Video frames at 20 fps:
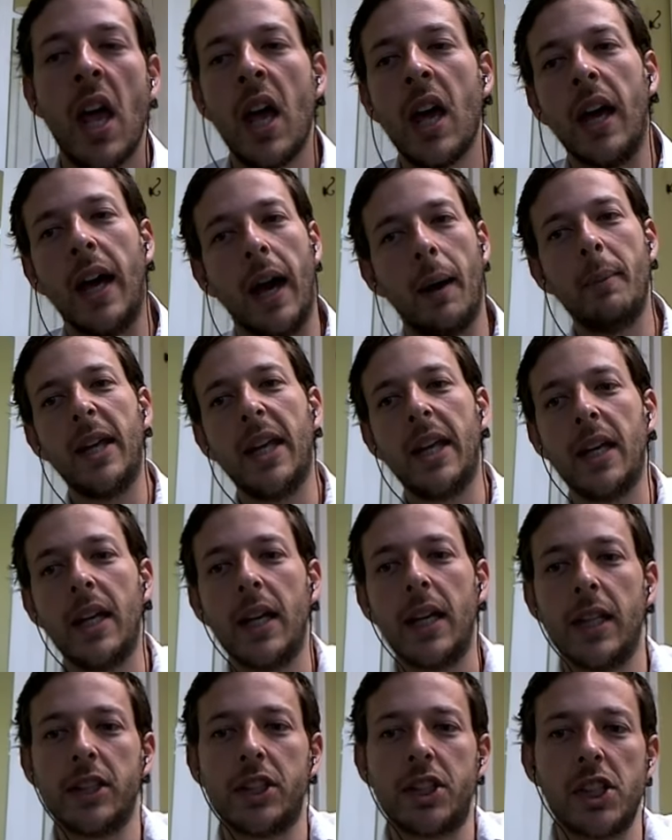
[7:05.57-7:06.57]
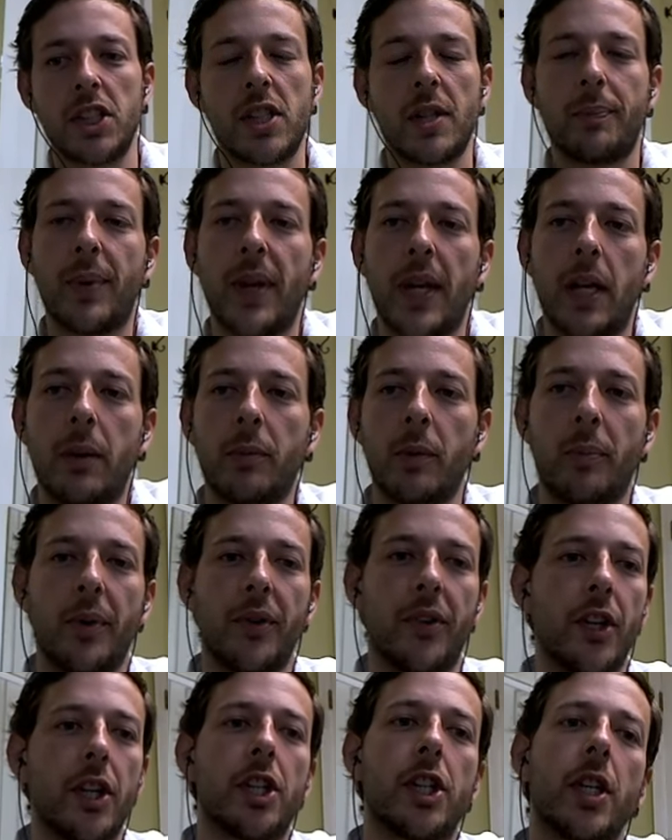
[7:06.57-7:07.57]
I mean, it's just a playable
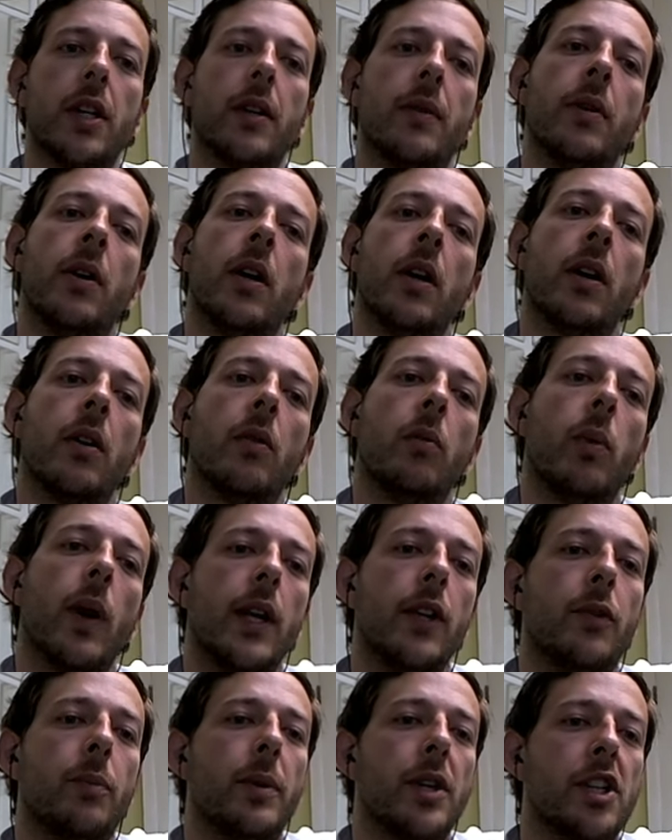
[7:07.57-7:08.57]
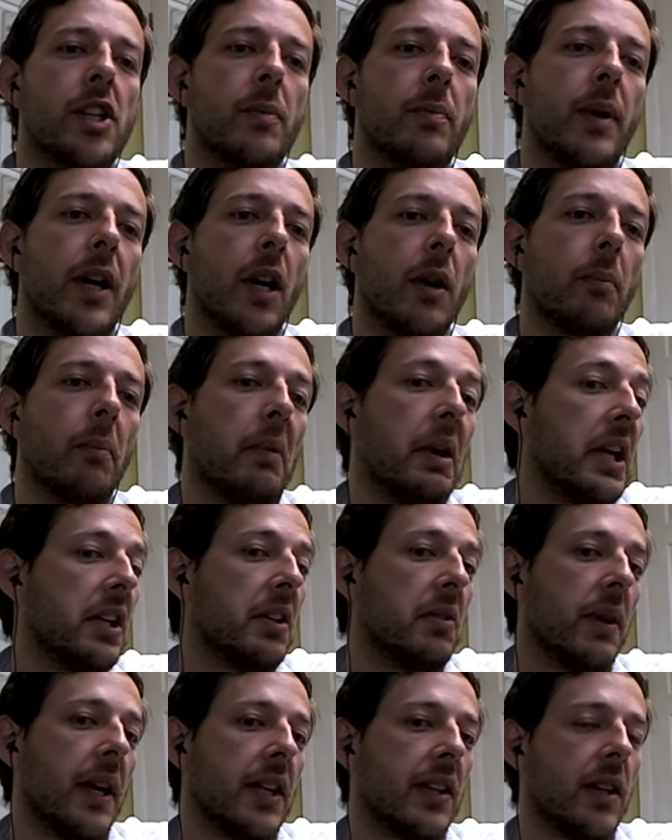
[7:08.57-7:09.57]
position. White's bishop pair might
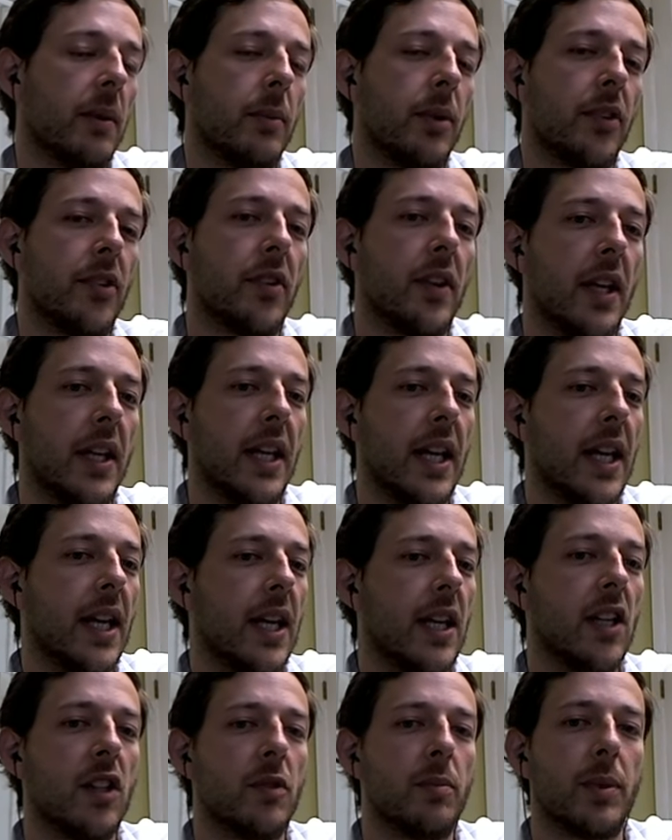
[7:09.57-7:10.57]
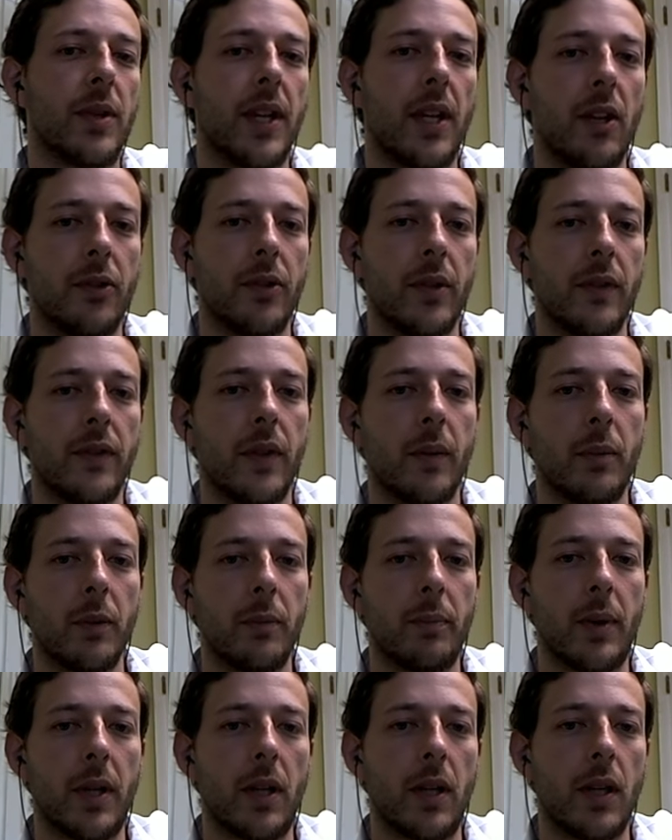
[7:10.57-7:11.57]
grant them a slight edge, but they also have
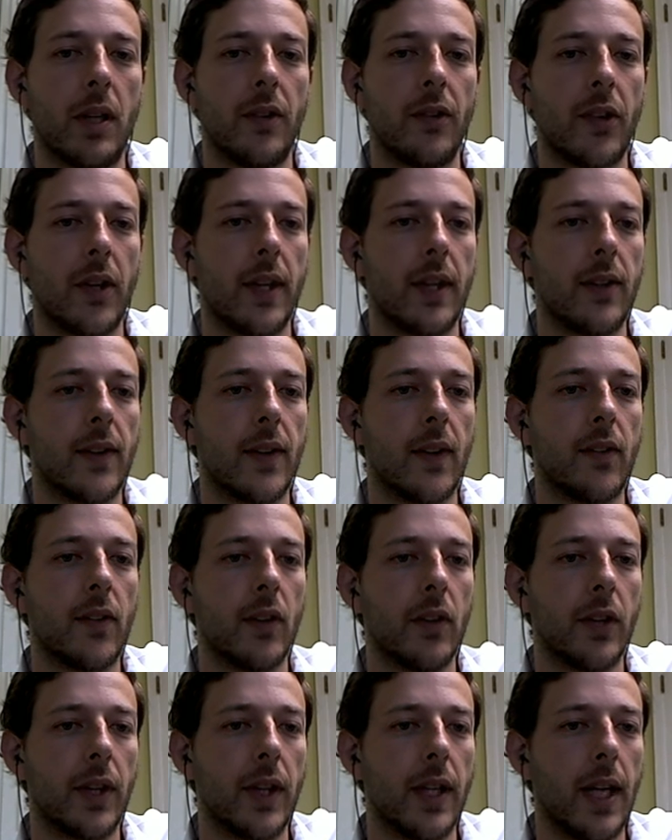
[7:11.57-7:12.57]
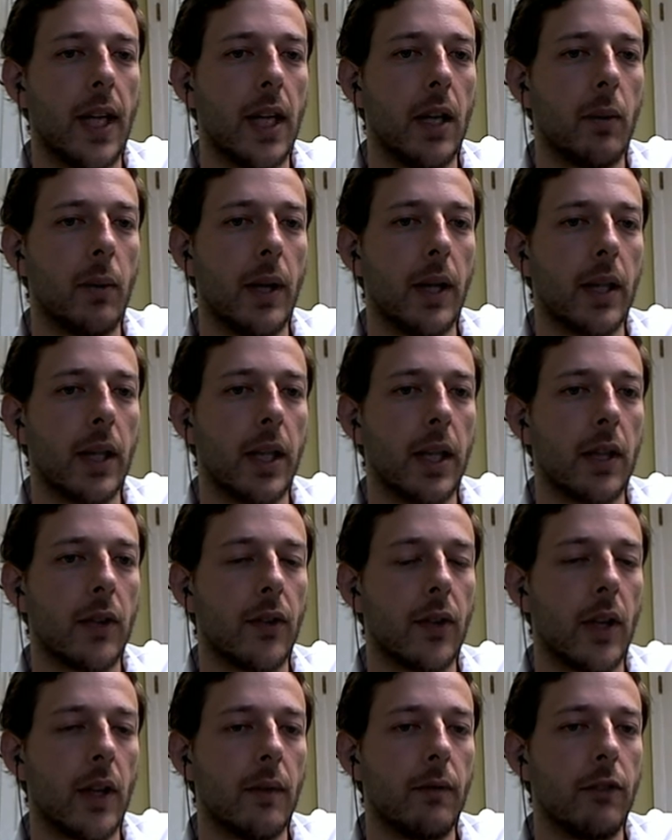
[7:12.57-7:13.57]
doubled pawns. This doesn't look in any way like
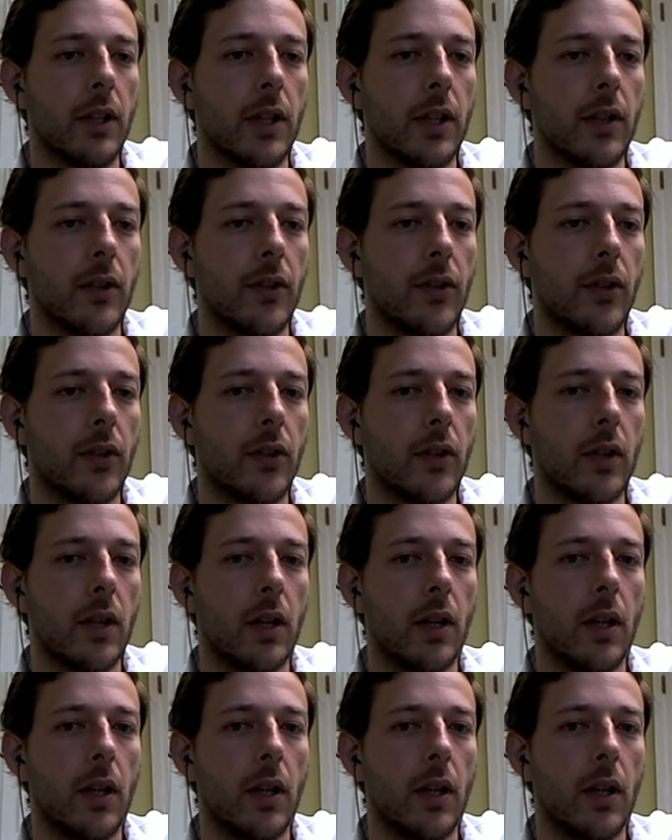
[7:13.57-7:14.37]
it's obvious.